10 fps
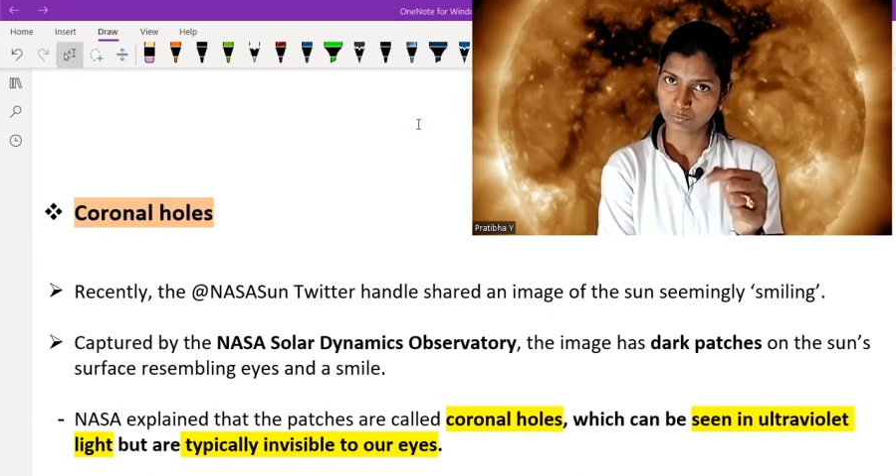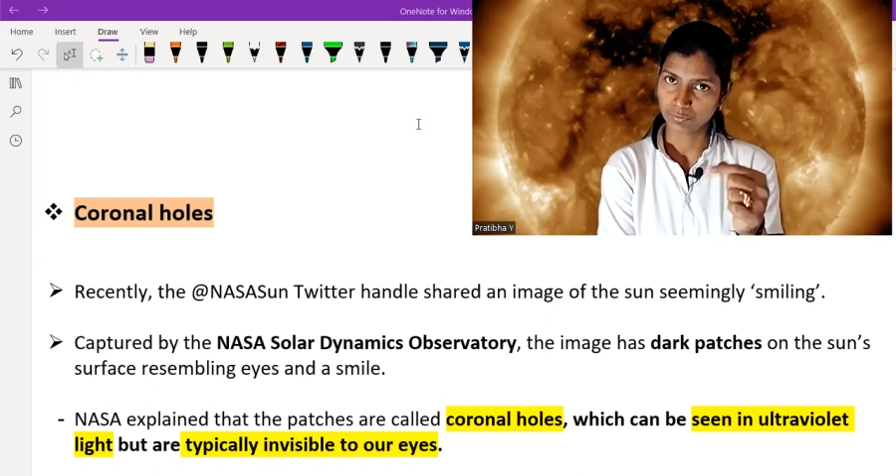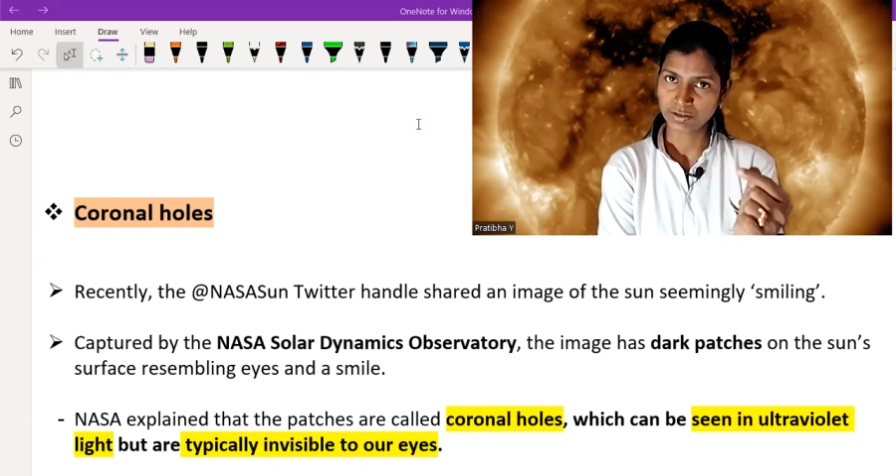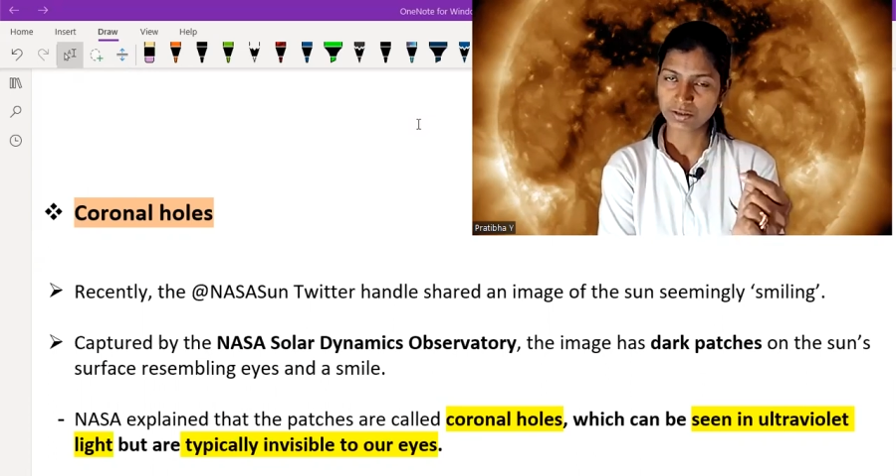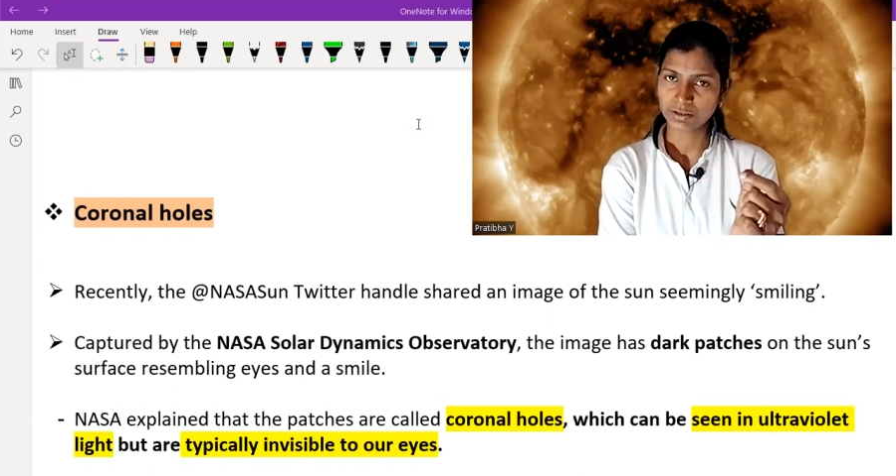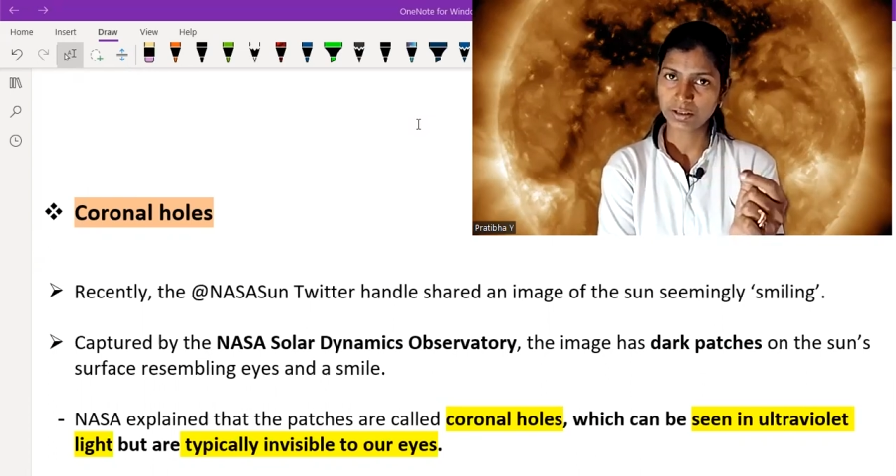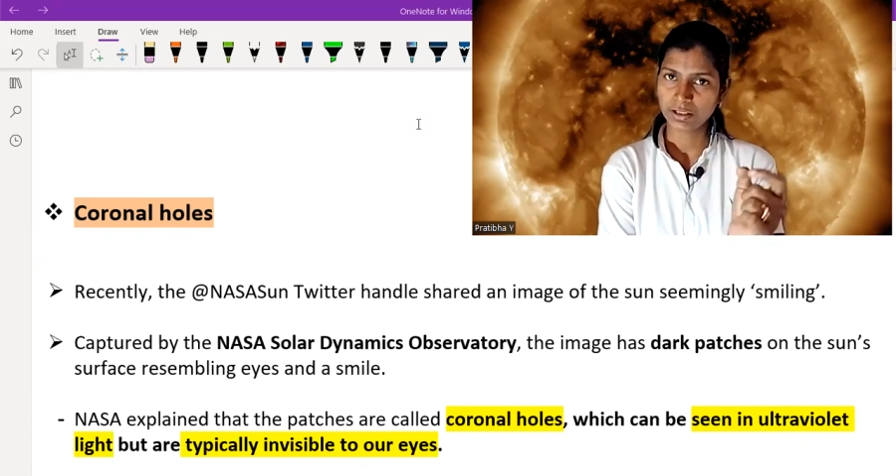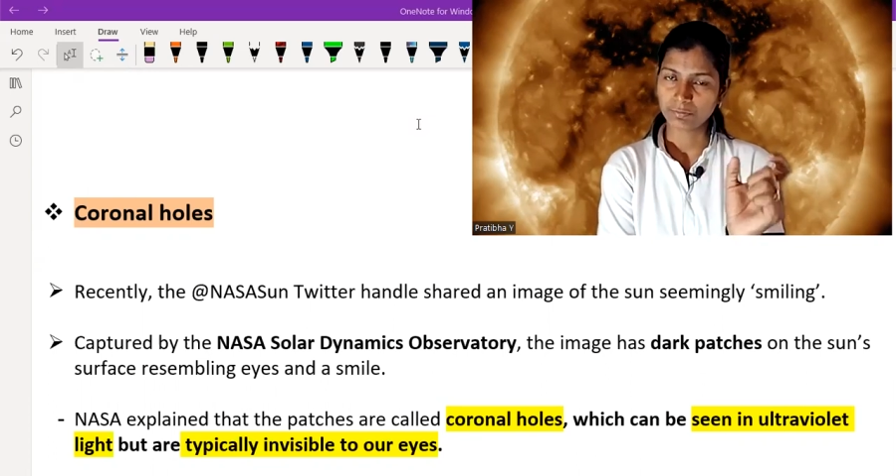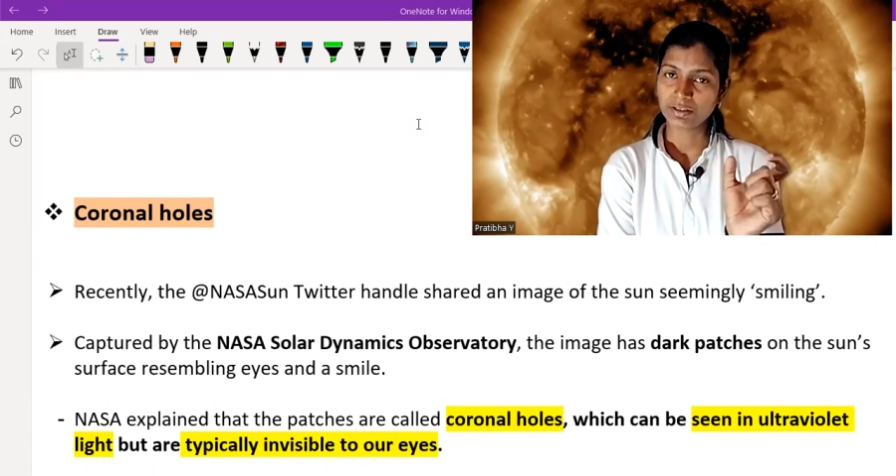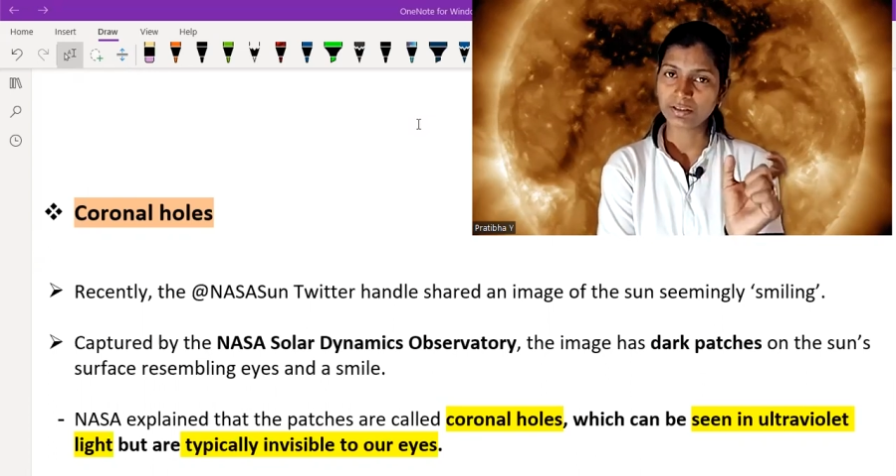which
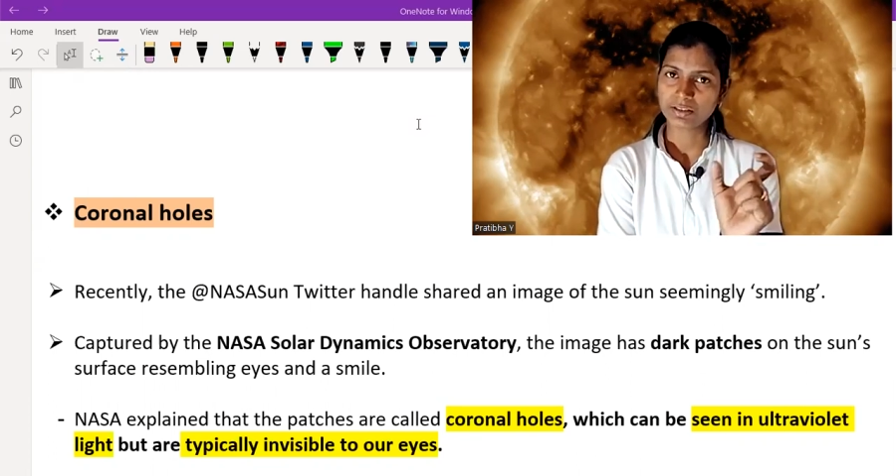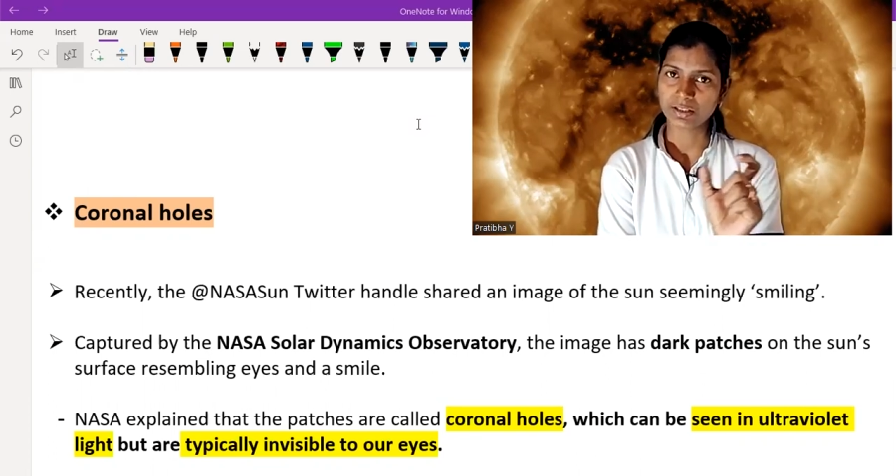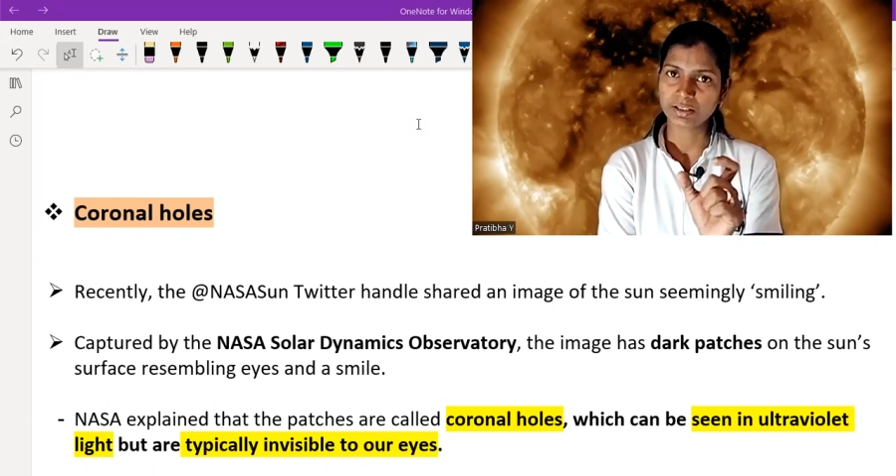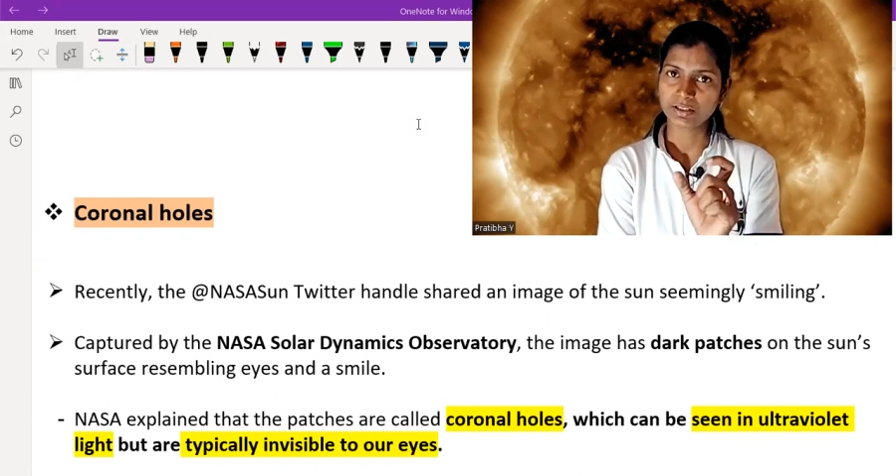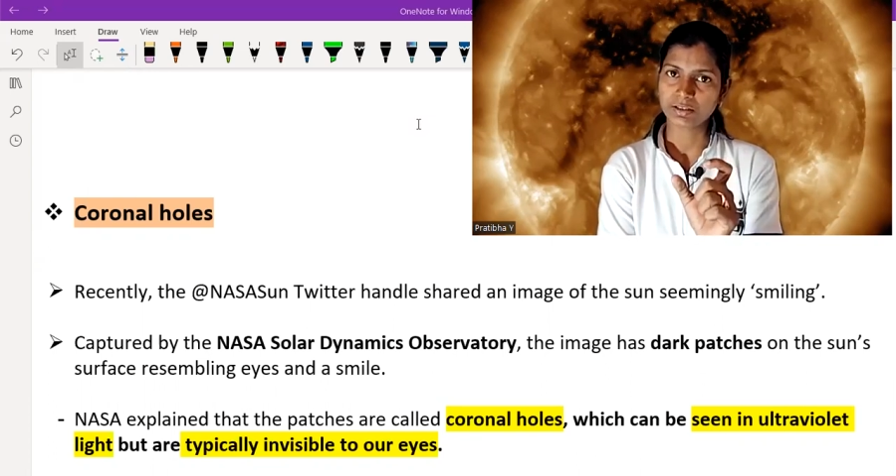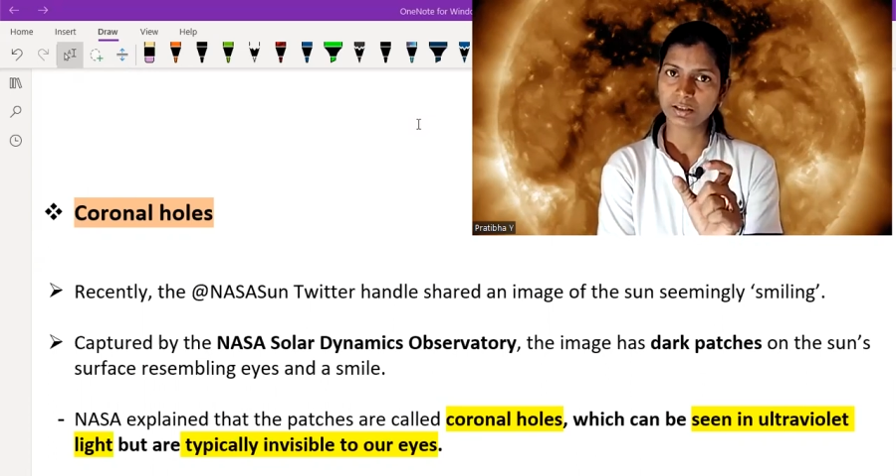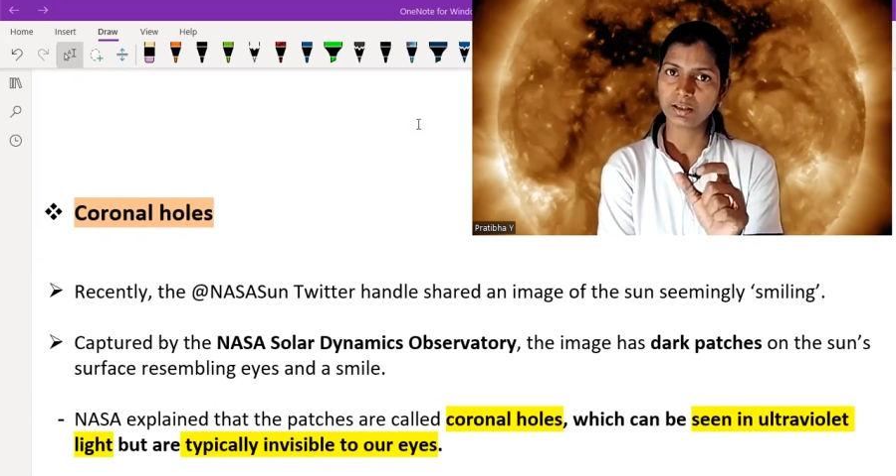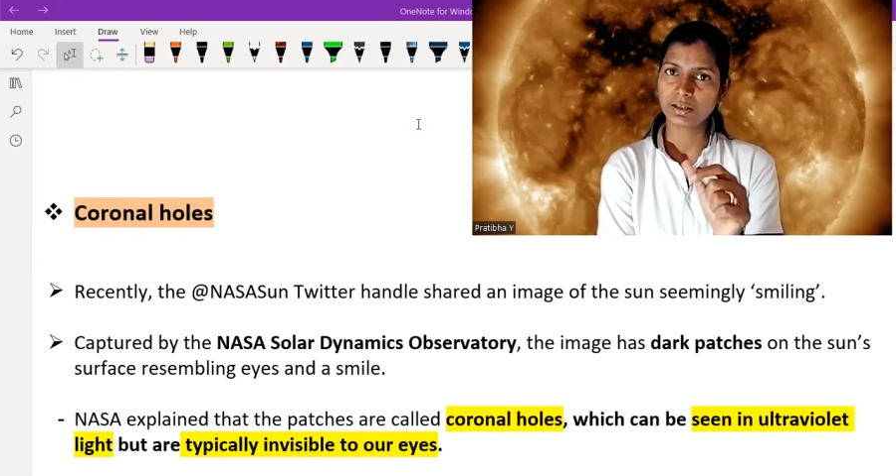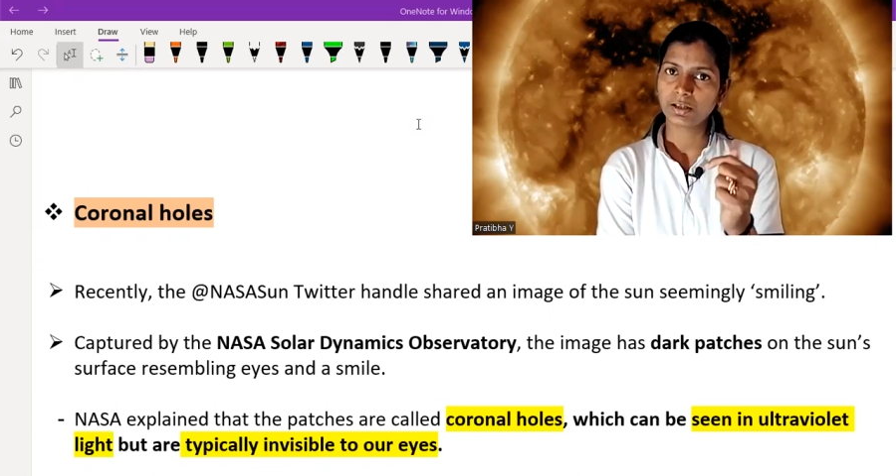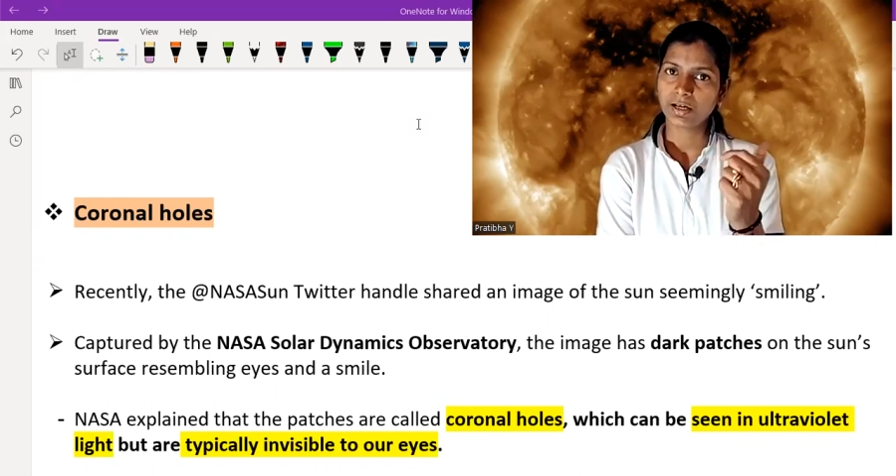we study in the